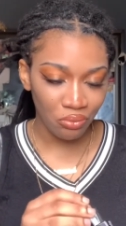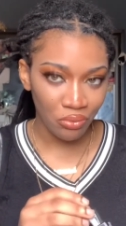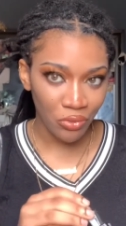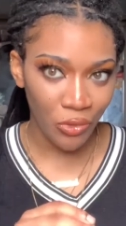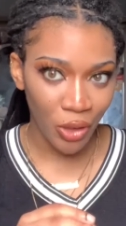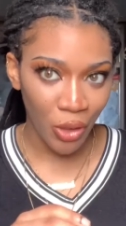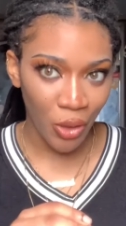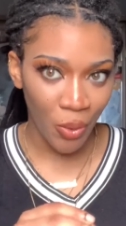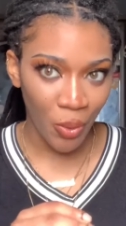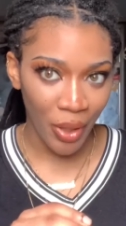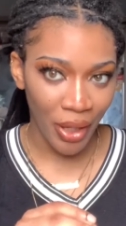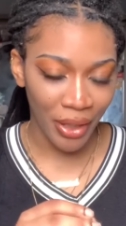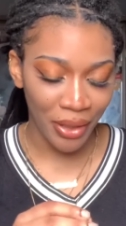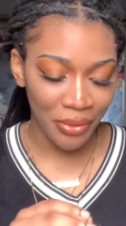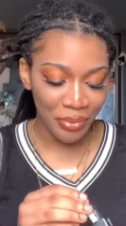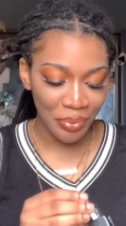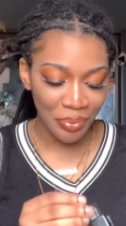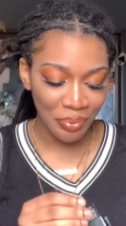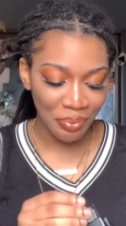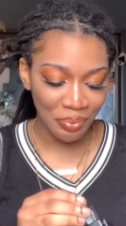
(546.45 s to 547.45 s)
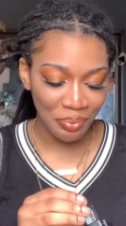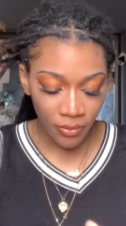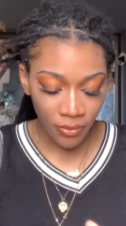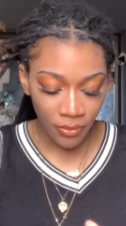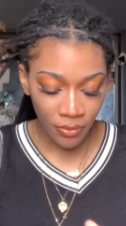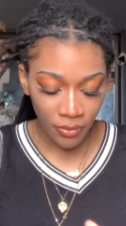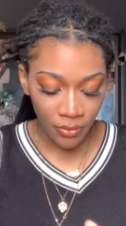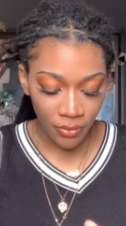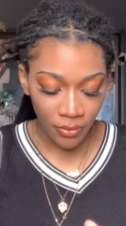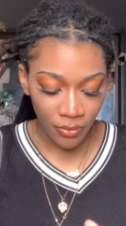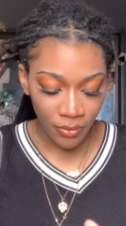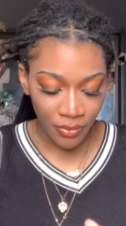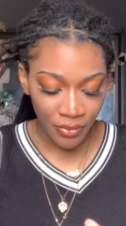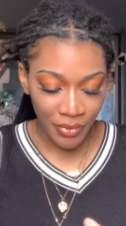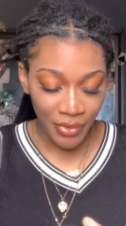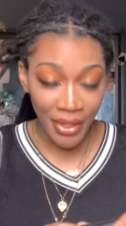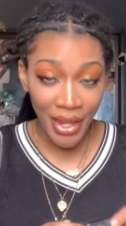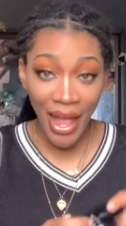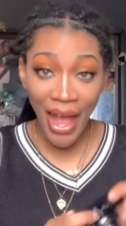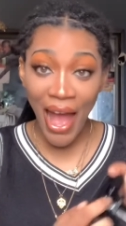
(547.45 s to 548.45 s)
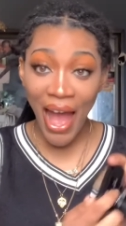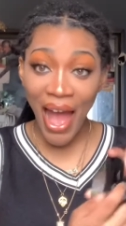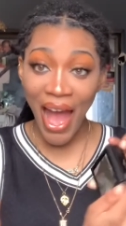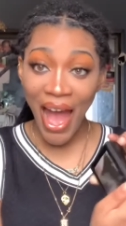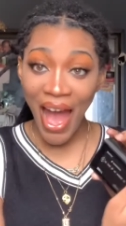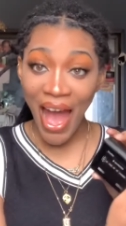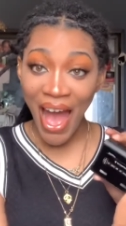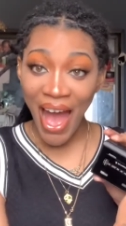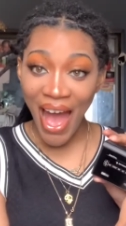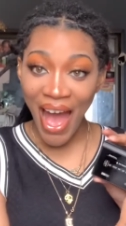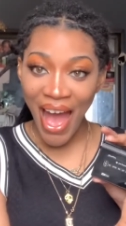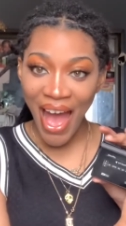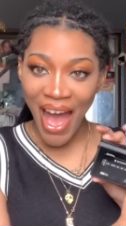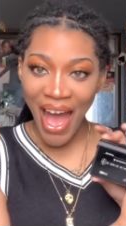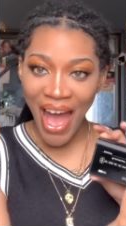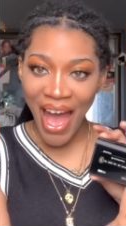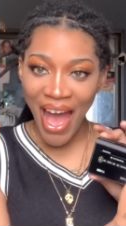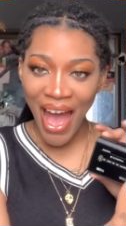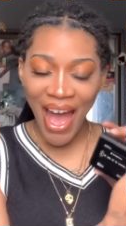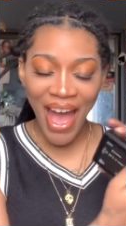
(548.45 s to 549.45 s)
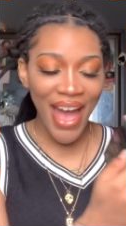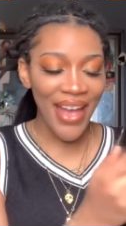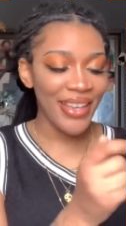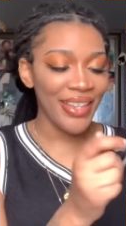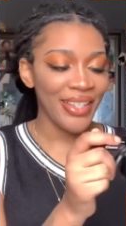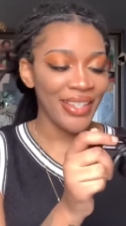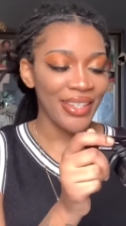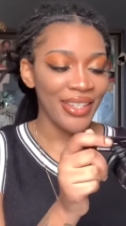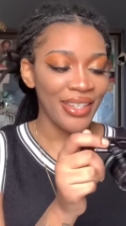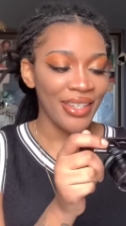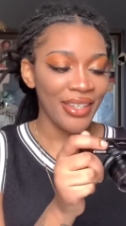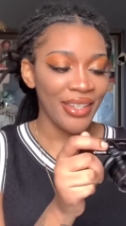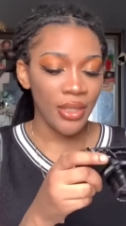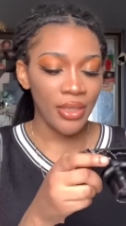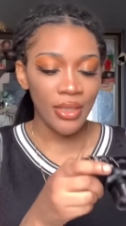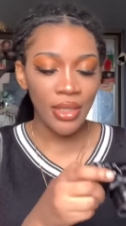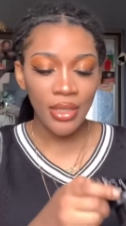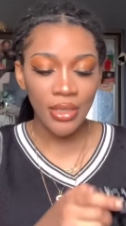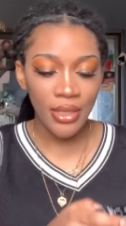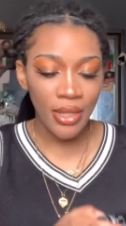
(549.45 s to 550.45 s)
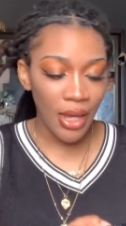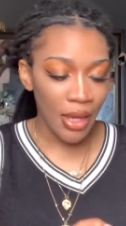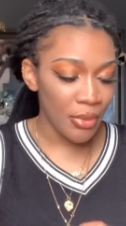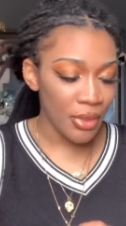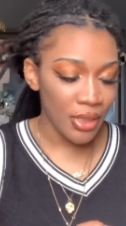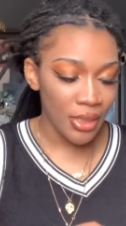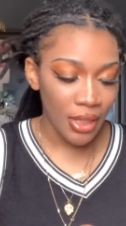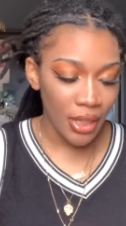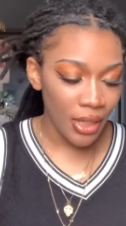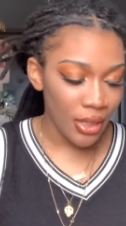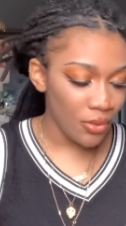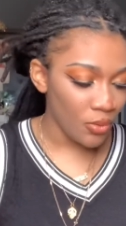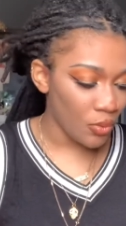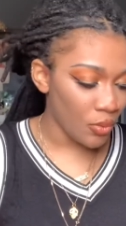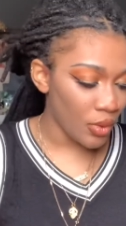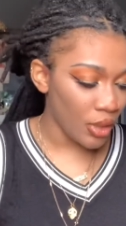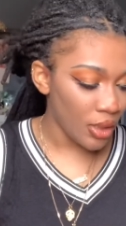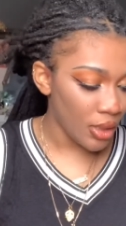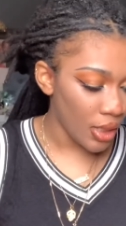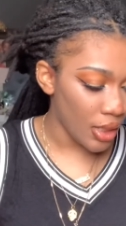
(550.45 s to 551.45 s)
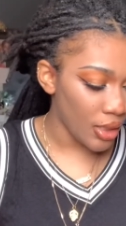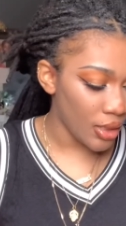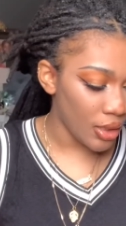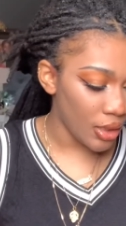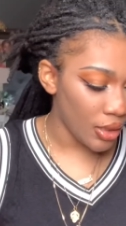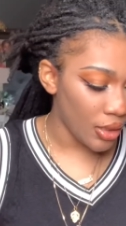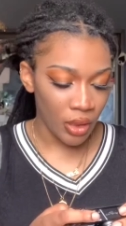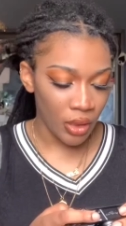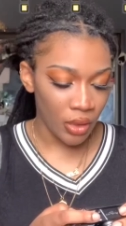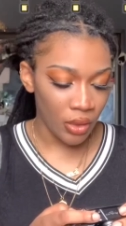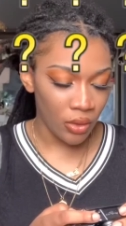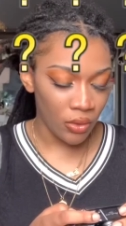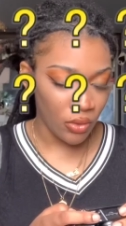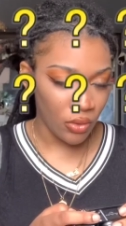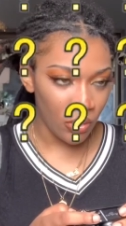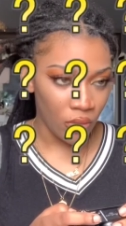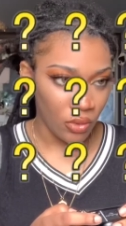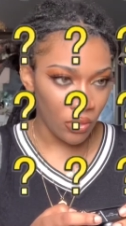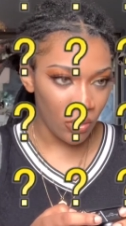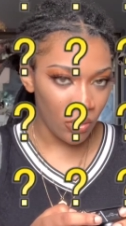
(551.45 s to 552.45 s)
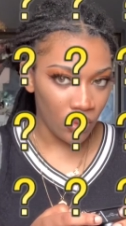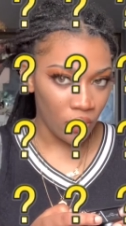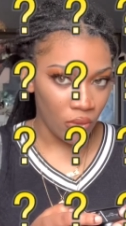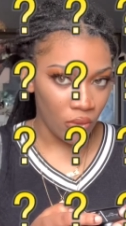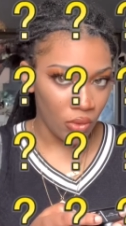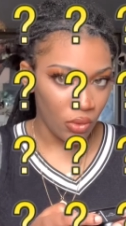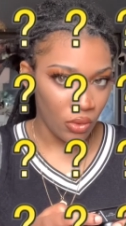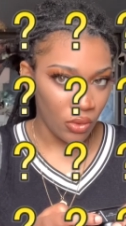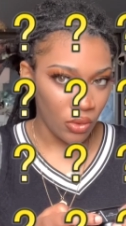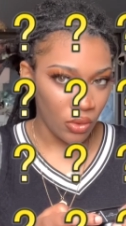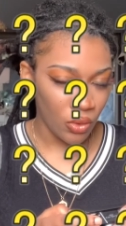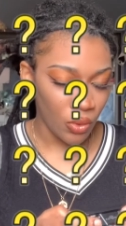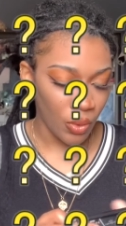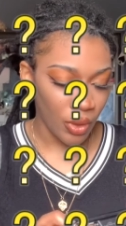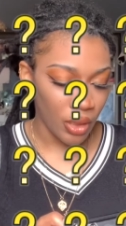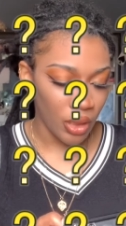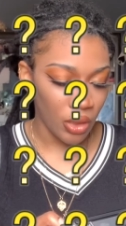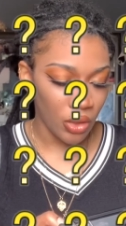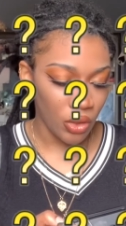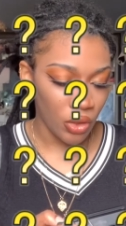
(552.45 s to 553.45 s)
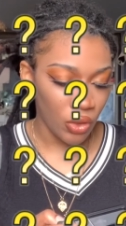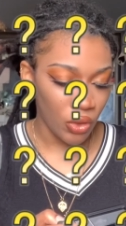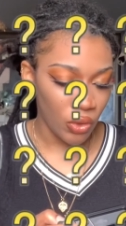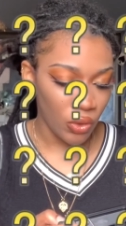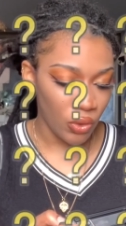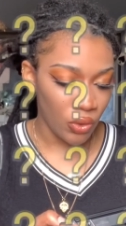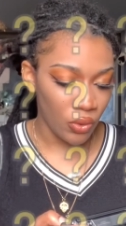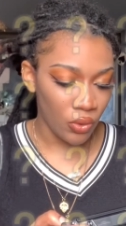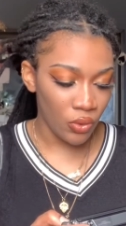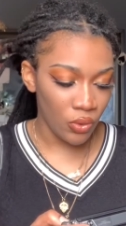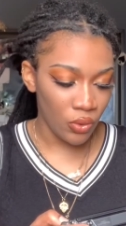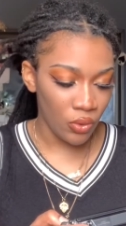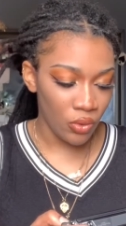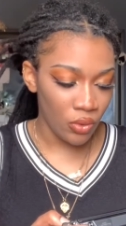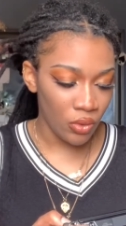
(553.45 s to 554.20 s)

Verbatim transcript: Look away. Ah! It time and date, what day is it? 22.